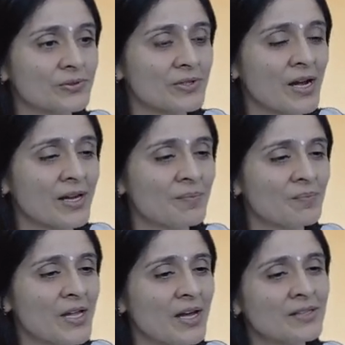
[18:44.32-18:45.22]
I
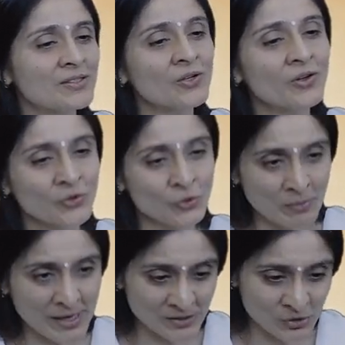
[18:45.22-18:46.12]
am that, or go
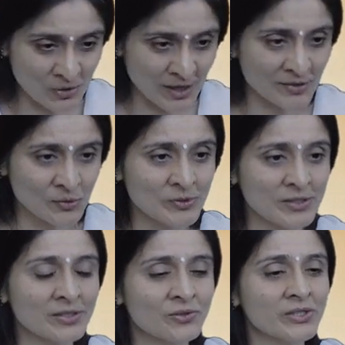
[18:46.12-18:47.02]
back to
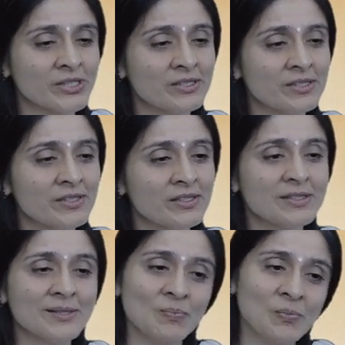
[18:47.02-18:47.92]
Atmanirvriti,
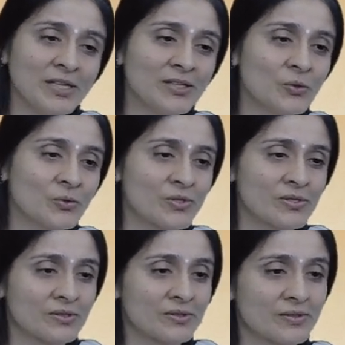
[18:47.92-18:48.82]
complete
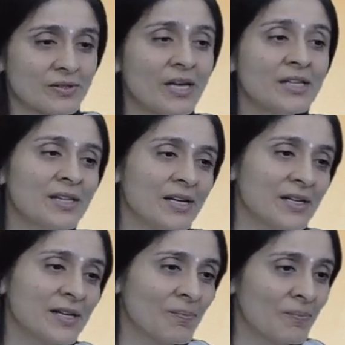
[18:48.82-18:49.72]
those, and then
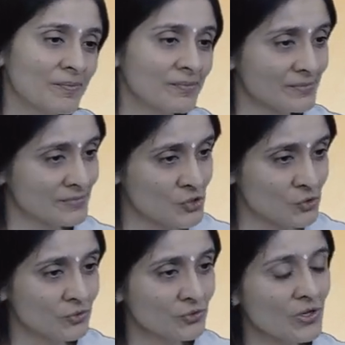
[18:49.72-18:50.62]
come
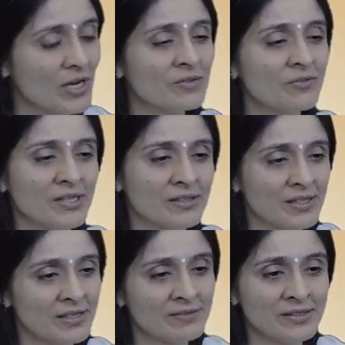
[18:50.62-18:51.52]
to
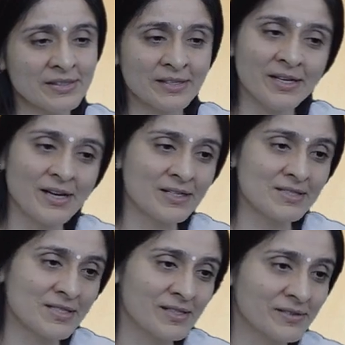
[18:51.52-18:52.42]
Advaita level 3
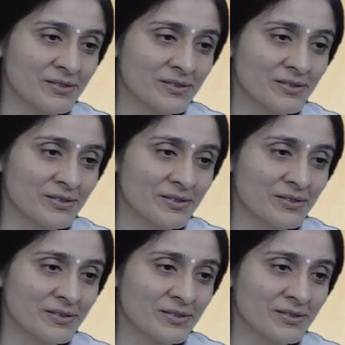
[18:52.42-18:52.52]
next year.